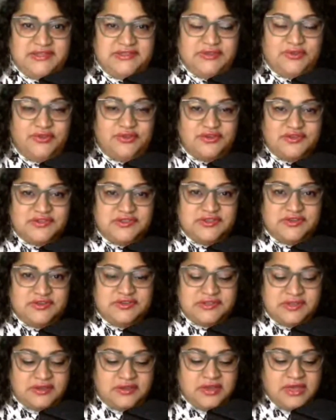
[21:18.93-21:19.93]
So there's
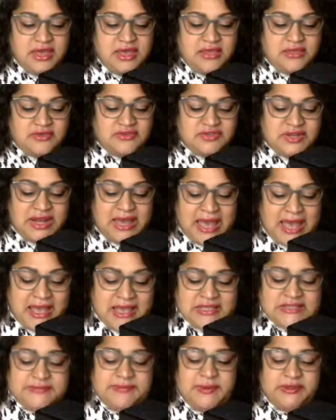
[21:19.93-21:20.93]
an
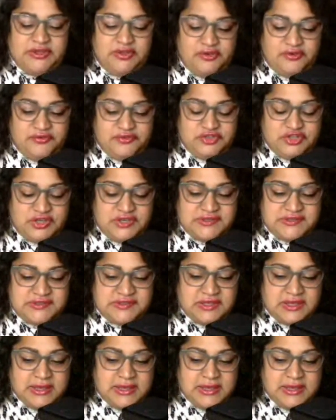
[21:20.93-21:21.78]
aspect of just